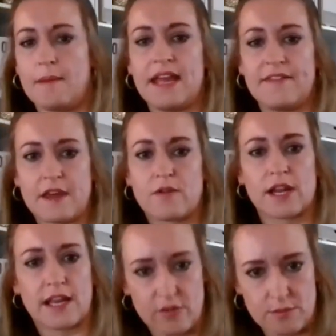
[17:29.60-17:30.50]
If they're on
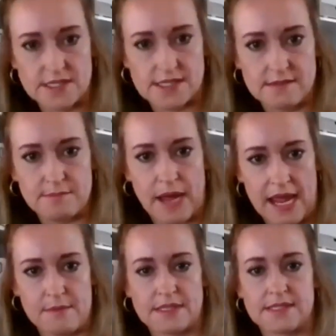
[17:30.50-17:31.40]
a government
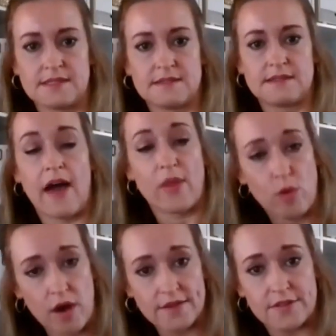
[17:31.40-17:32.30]
payment
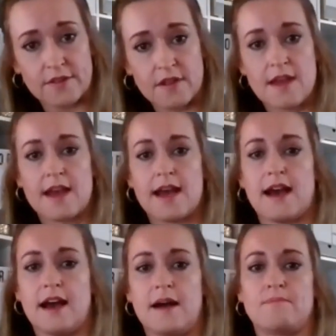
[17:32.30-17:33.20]
otherwise,
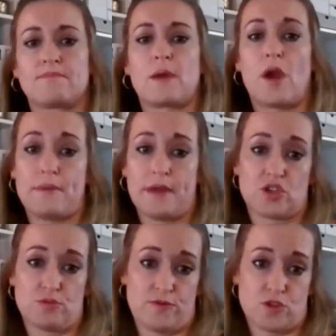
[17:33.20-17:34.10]
they won't be
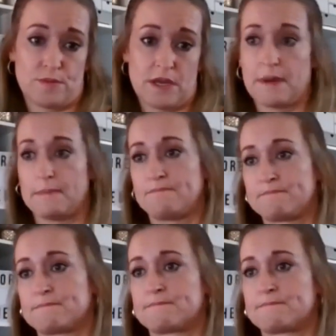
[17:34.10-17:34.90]
eligible for JobKeeper.